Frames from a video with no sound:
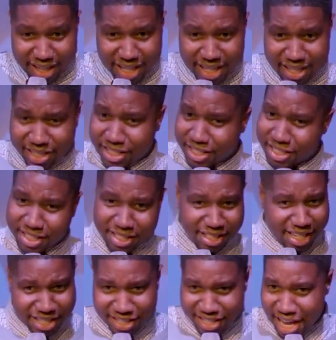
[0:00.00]

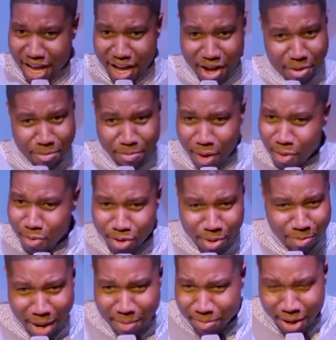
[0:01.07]
this is now bone
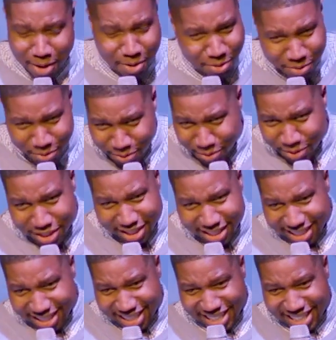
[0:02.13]
of my bone
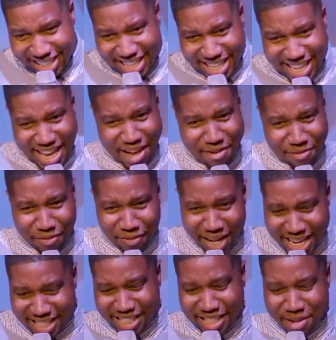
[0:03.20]
and
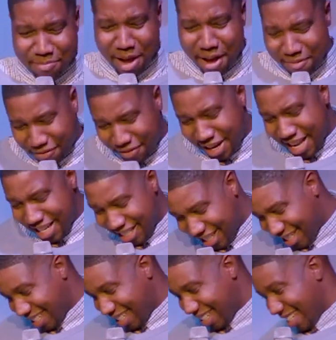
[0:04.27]
flesh of my
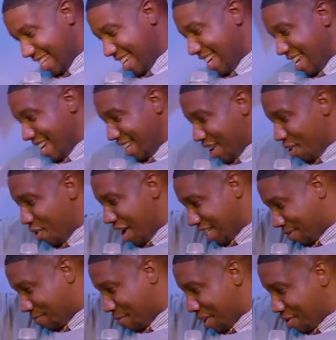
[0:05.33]
flesh. Go
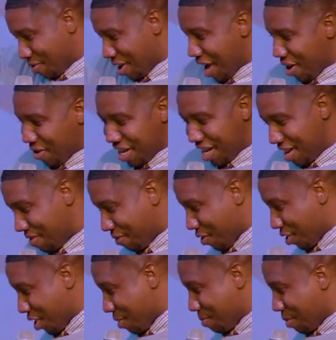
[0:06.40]
ahead, spin around Eve
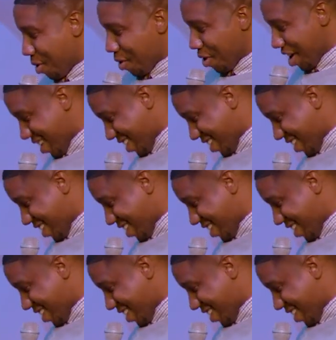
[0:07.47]
for your boy.